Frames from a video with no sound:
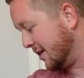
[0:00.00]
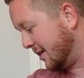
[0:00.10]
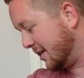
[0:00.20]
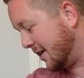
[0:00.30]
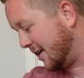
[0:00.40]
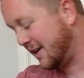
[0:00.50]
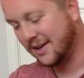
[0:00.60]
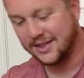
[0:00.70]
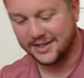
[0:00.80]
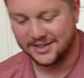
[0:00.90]

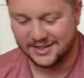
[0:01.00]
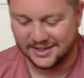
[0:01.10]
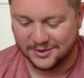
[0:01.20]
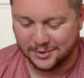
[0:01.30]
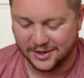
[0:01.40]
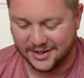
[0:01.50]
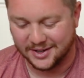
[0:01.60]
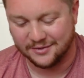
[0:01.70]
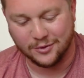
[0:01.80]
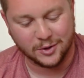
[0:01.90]
That's really
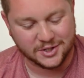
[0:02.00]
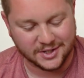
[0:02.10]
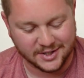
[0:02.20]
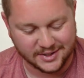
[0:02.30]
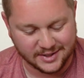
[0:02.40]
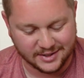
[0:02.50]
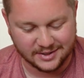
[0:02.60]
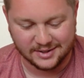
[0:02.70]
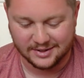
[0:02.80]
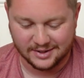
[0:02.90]
unfortunate.
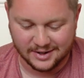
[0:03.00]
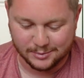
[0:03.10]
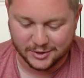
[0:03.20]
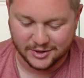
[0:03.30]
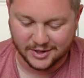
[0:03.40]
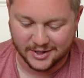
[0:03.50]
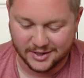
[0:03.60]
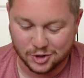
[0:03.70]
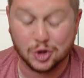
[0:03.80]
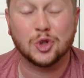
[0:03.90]
I'm just going
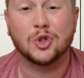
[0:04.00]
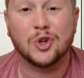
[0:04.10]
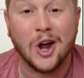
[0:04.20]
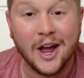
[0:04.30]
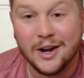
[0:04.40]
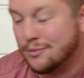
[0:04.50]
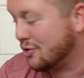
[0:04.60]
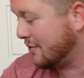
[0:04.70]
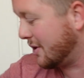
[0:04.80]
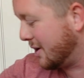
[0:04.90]
to try to
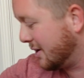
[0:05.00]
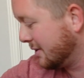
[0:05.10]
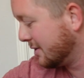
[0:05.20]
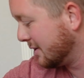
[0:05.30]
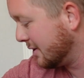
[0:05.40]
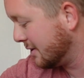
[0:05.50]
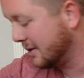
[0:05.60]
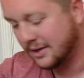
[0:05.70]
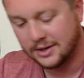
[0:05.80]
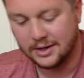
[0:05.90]
move on.
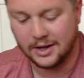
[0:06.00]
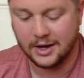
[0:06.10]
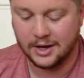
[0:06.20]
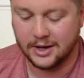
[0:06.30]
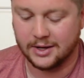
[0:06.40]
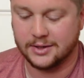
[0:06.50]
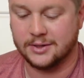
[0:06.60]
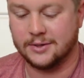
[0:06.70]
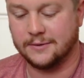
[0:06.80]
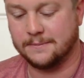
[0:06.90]
And
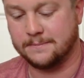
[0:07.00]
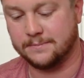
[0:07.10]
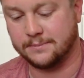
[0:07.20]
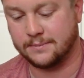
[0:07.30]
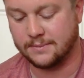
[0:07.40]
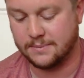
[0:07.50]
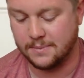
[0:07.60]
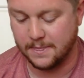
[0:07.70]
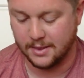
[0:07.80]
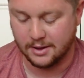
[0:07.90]

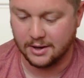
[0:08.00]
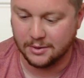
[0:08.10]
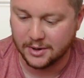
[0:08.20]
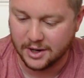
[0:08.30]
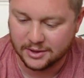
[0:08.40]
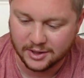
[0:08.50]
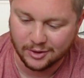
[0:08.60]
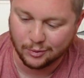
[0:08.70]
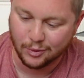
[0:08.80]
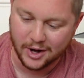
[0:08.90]
here we got
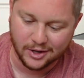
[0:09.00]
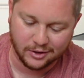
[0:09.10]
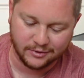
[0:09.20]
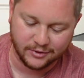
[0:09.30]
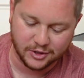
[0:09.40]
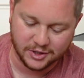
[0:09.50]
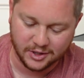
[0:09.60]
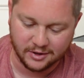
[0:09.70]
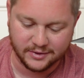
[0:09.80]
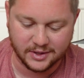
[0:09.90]
the regular
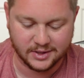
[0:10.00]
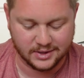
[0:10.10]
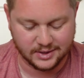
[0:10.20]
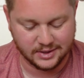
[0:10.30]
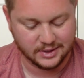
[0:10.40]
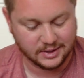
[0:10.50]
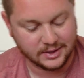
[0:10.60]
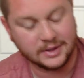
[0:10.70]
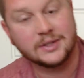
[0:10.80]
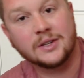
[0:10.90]
version of it.
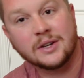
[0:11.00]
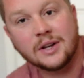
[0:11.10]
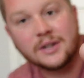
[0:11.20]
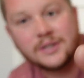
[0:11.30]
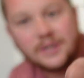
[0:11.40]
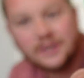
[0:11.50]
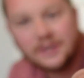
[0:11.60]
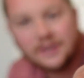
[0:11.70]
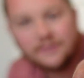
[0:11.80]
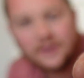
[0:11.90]
So you can kind of see the
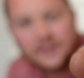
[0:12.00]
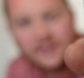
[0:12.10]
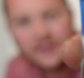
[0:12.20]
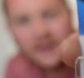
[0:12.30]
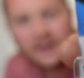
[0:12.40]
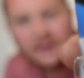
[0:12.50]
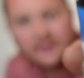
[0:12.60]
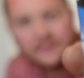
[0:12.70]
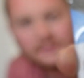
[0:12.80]
difference there.